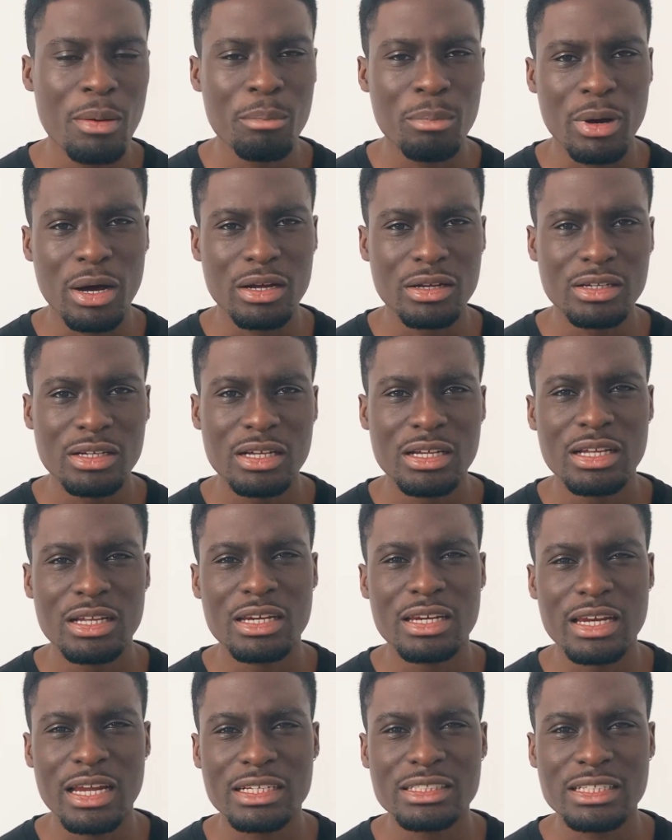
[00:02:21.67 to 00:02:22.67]
But
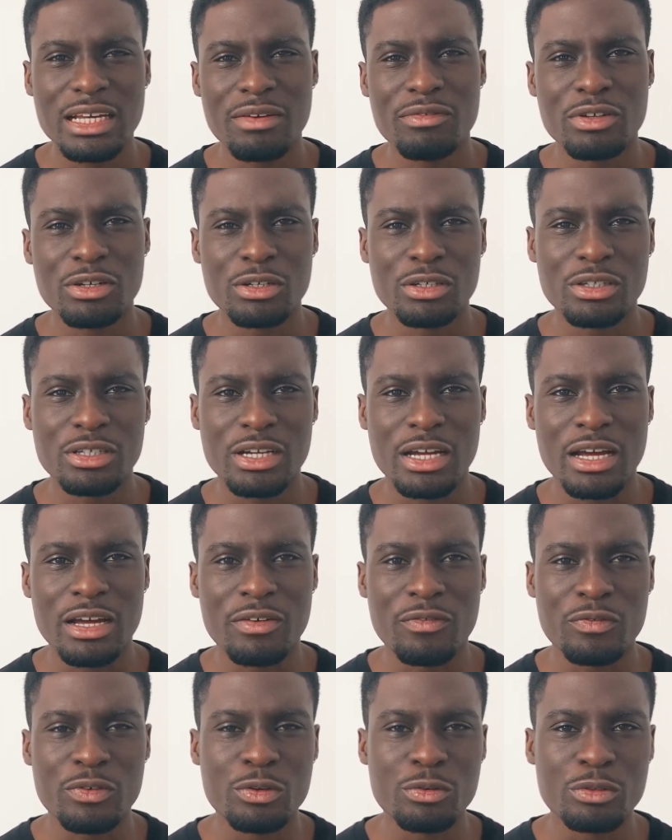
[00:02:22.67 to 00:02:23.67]
let's have a look at a
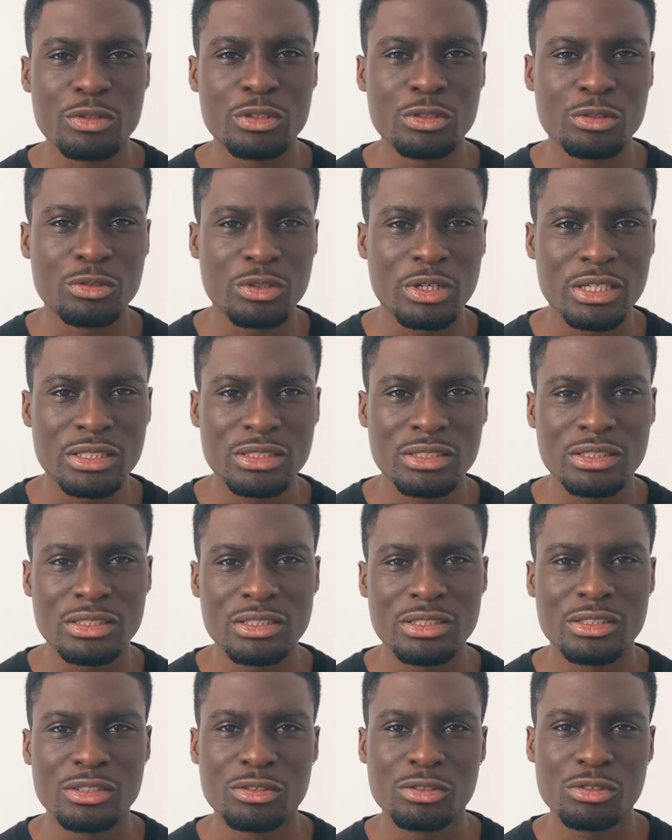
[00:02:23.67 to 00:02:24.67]
few of the trends,
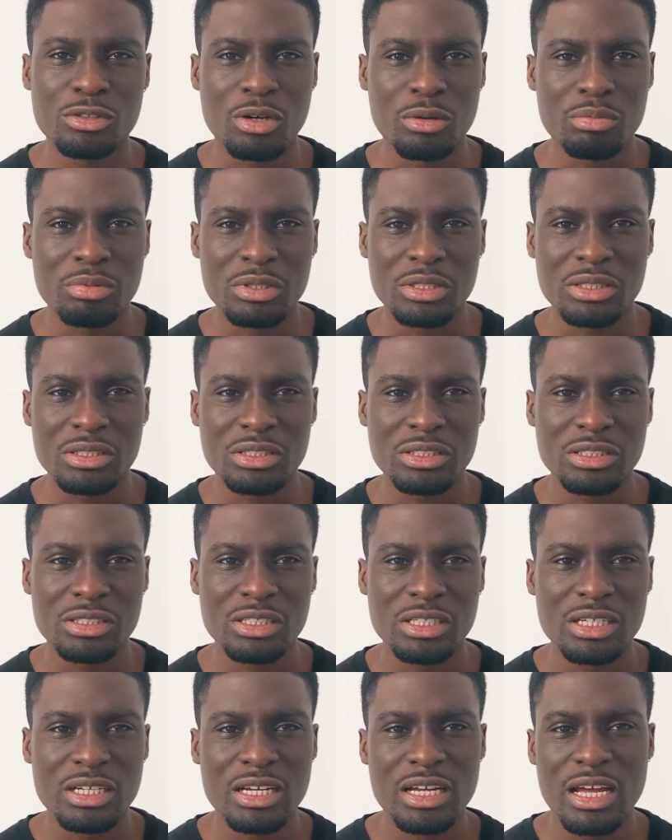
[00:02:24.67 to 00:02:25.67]
topics,
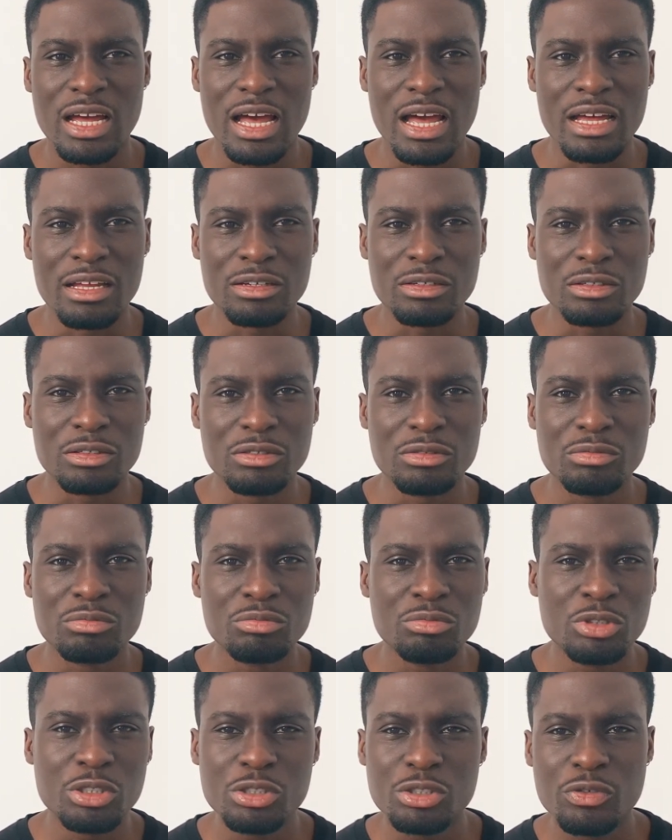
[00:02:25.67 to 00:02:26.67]
and
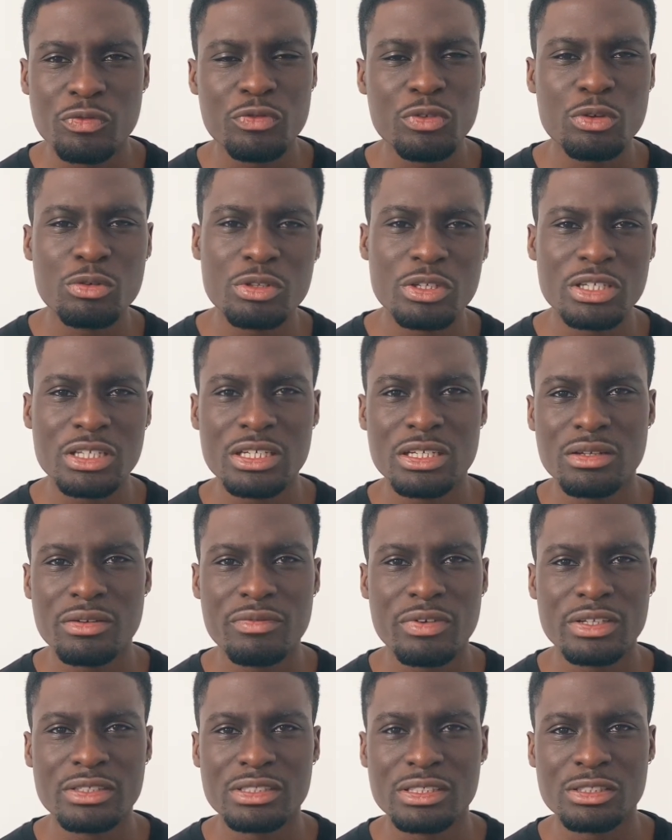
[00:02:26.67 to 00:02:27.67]
just a few of the key
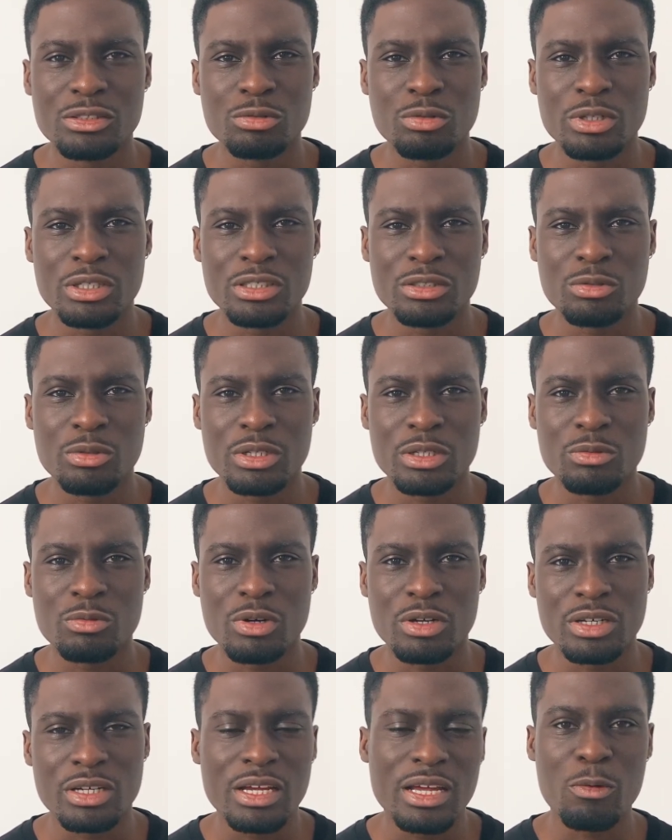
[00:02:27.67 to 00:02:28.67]
events in
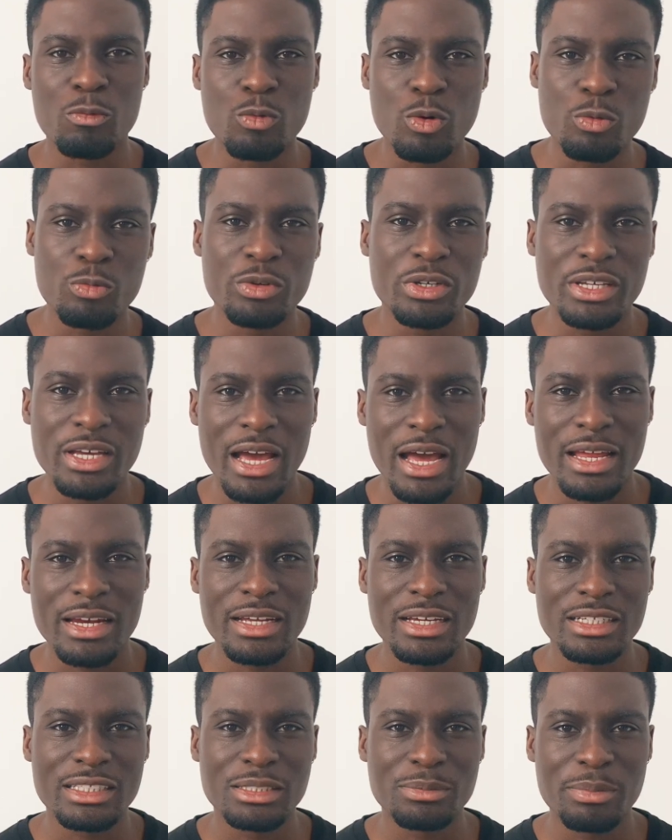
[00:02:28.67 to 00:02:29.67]
2021 and what we can
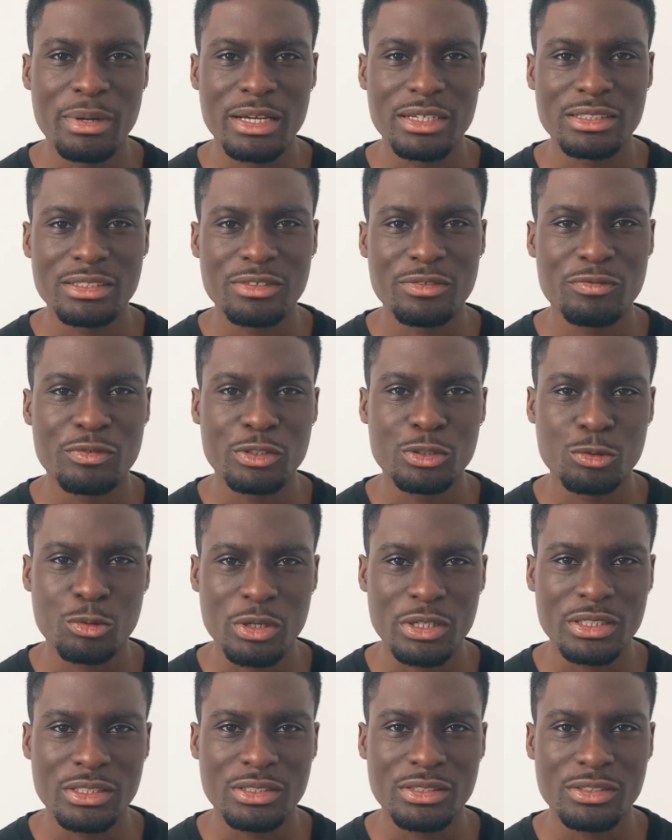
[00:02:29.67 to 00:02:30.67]
expect for
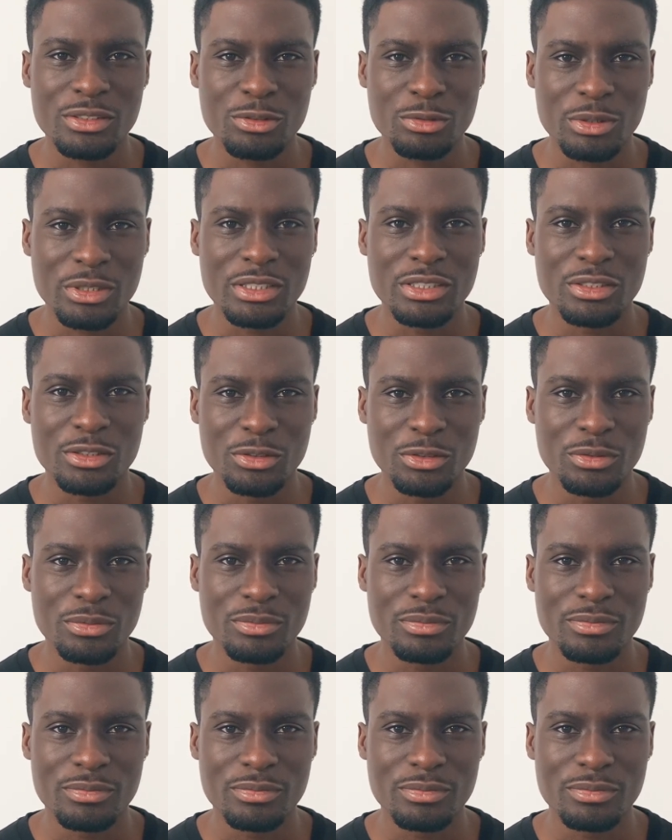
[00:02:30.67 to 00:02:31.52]
2022.